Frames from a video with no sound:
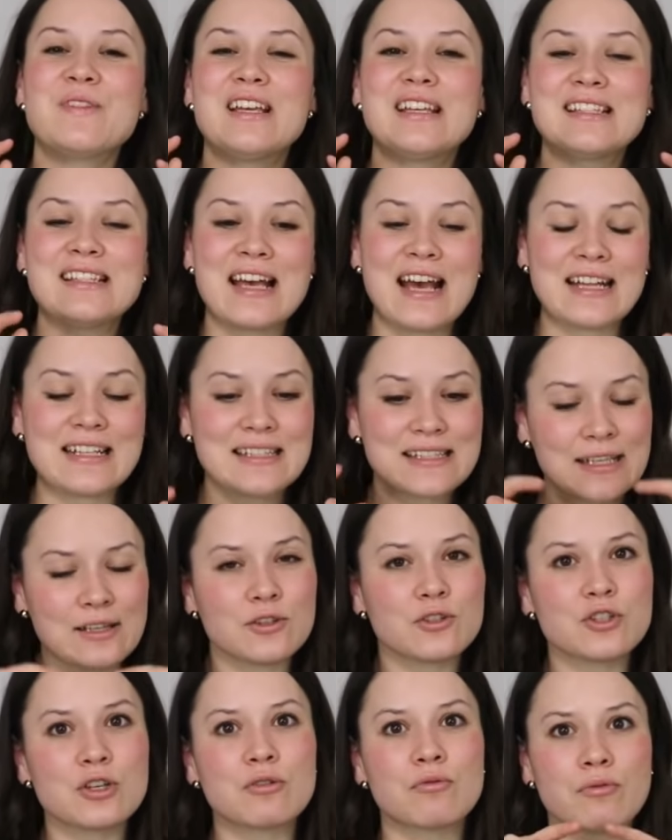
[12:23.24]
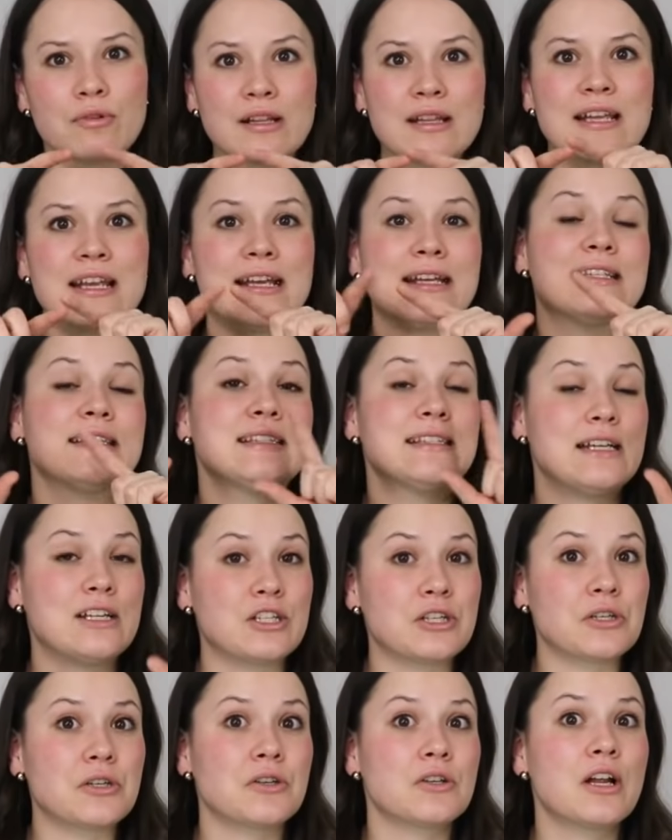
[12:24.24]
is that Skillshare really is
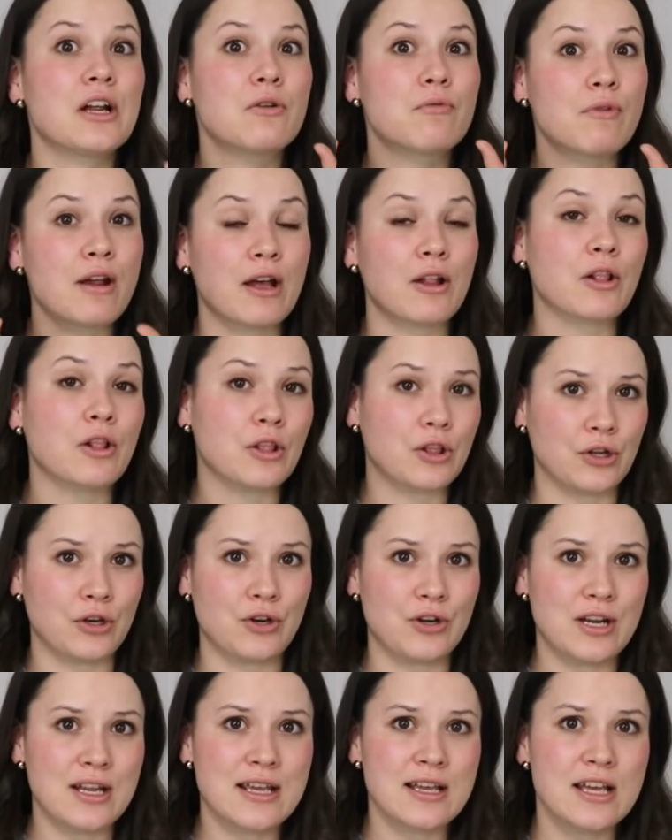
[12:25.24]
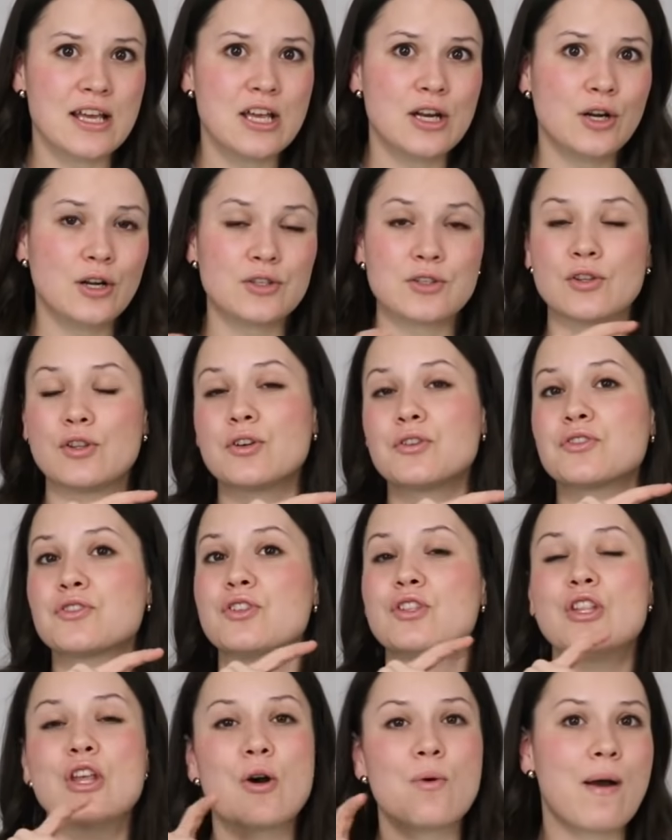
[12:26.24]
centered around learning. So
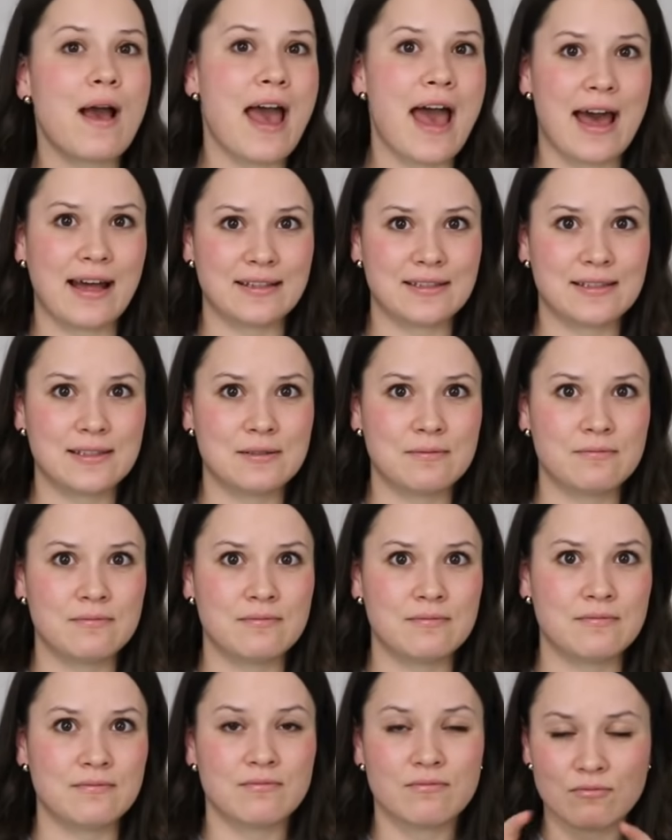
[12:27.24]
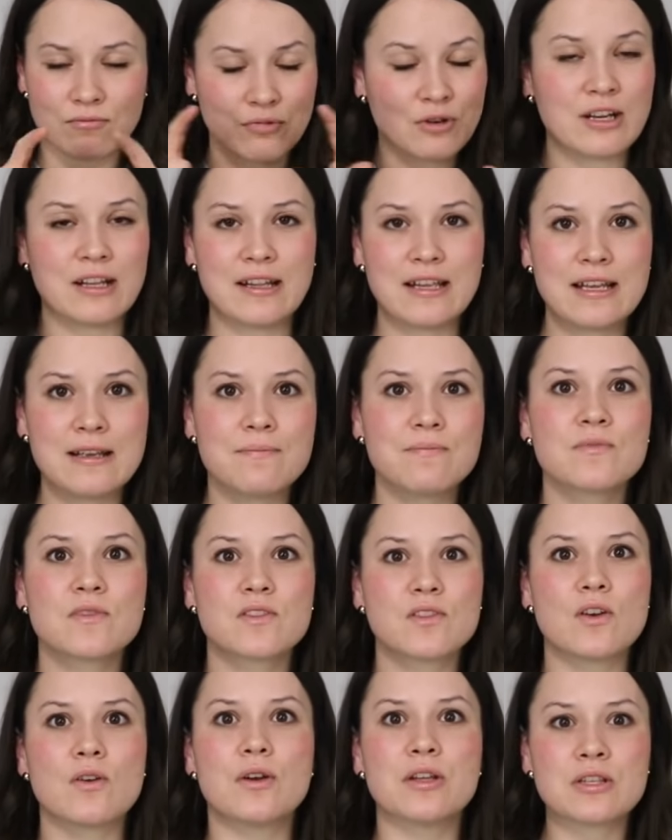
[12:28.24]
there's no ads, really.
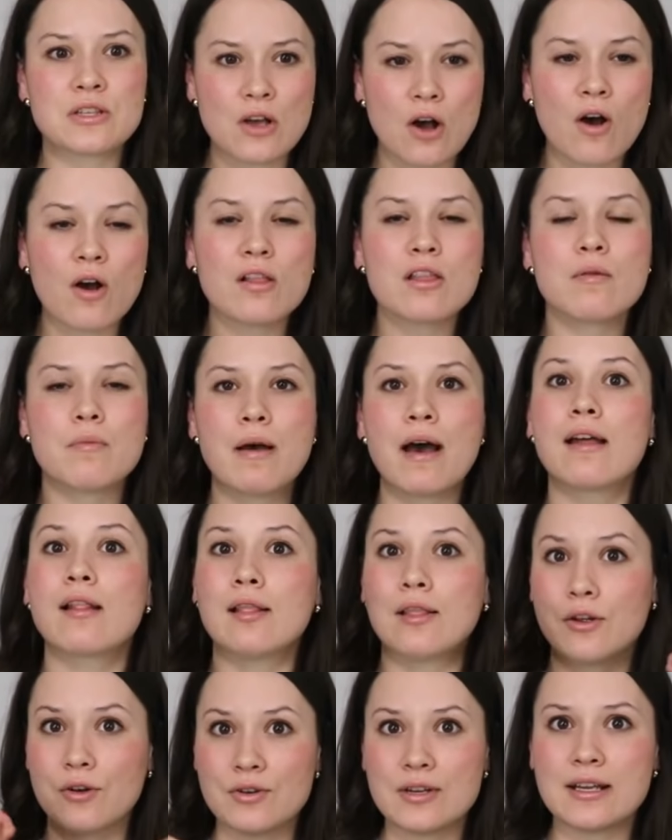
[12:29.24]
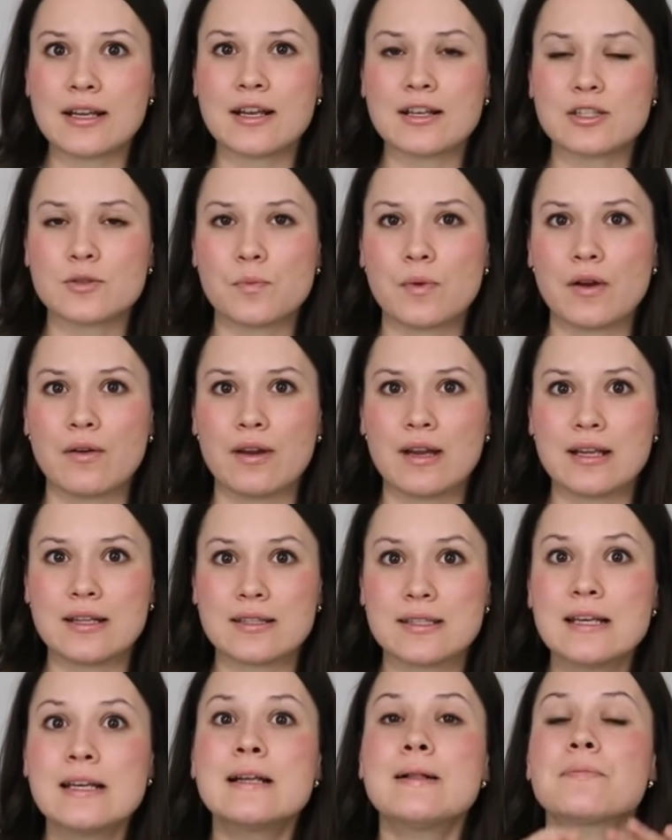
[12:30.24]
So it's all about learning
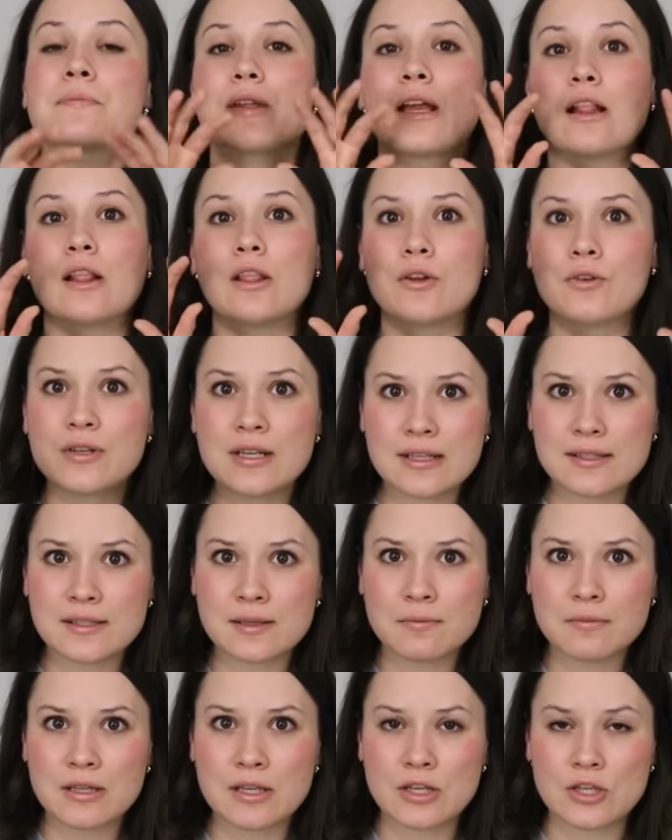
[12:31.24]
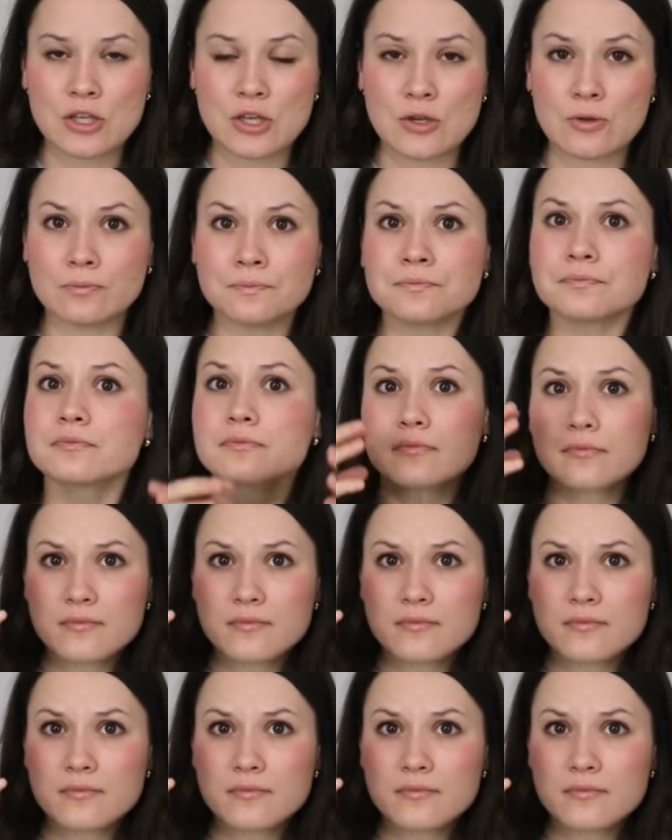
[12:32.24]
experience and learning something new.